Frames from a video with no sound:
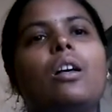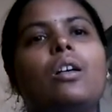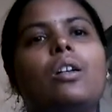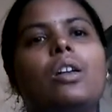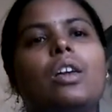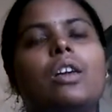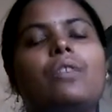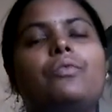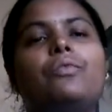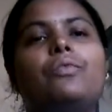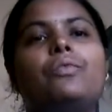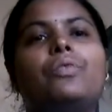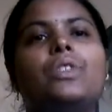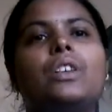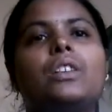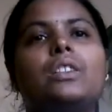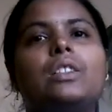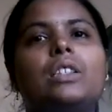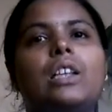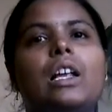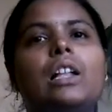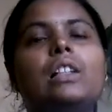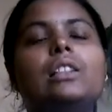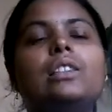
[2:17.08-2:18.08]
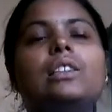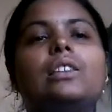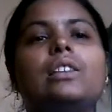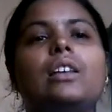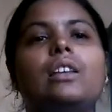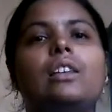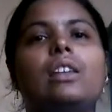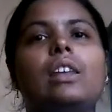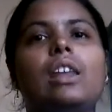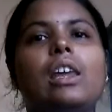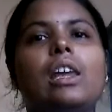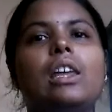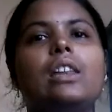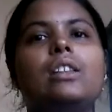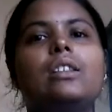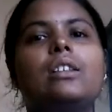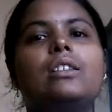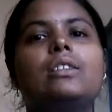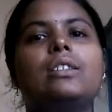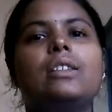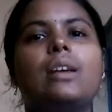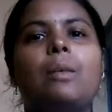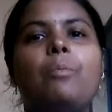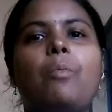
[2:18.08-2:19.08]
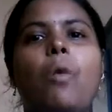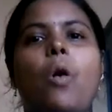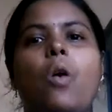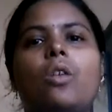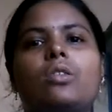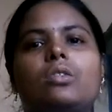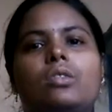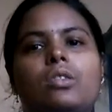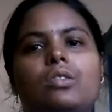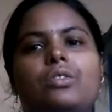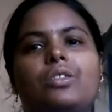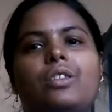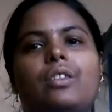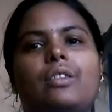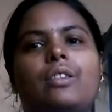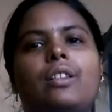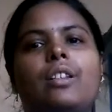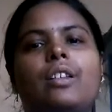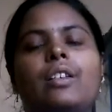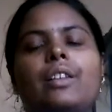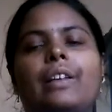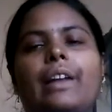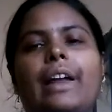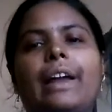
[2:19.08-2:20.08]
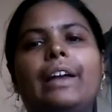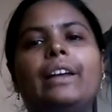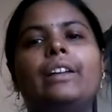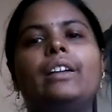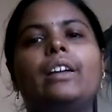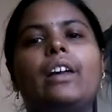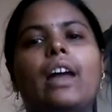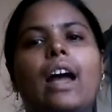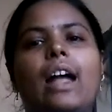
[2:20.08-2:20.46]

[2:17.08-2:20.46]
if the cells need some oxygen, right?